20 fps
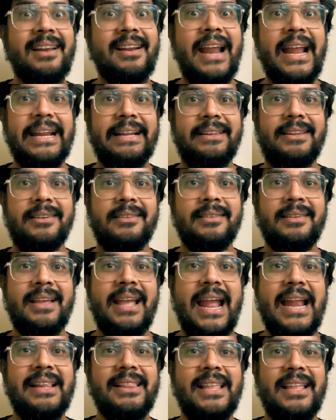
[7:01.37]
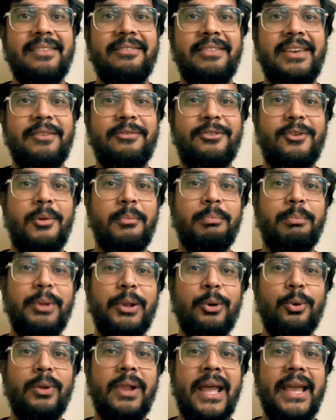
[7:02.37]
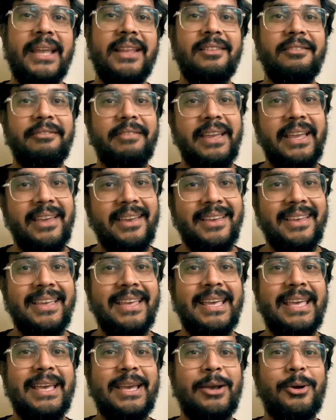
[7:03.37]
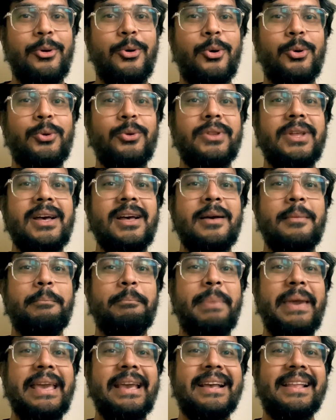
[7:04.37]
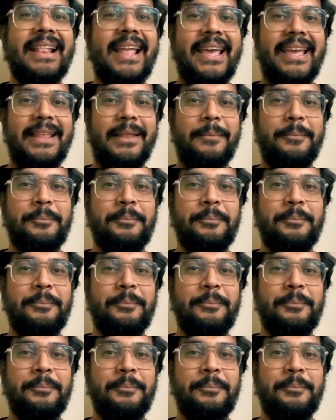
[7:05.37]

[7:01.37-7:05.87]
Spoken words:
right, and then we, from blue line, we go to the pink line.